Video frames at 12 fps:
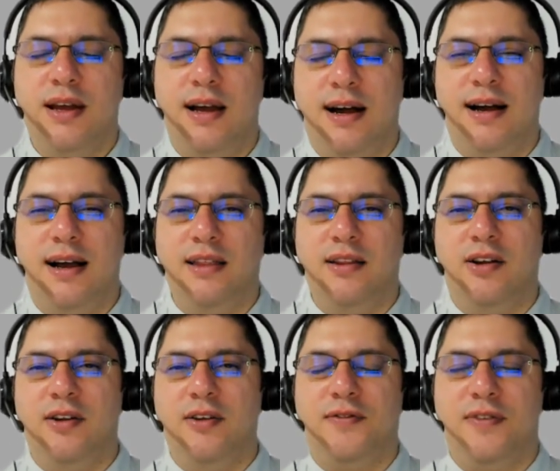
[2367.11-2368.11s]
uh, a
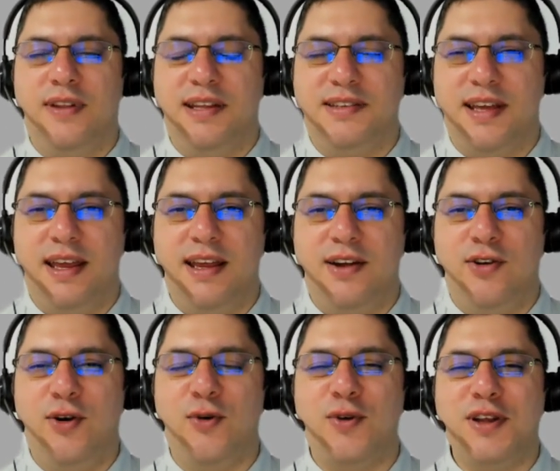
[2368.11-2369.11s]
lot of, let's say, a
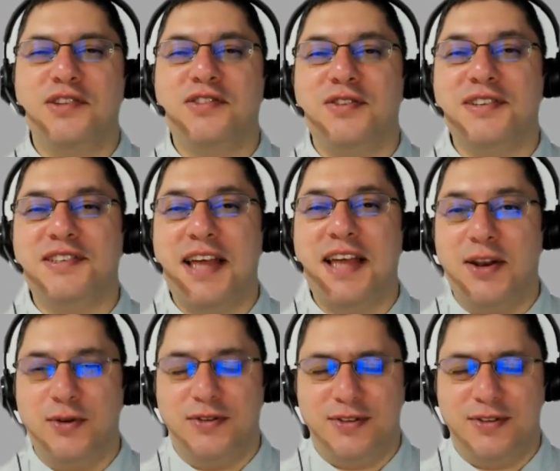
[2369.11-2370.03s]
low register status.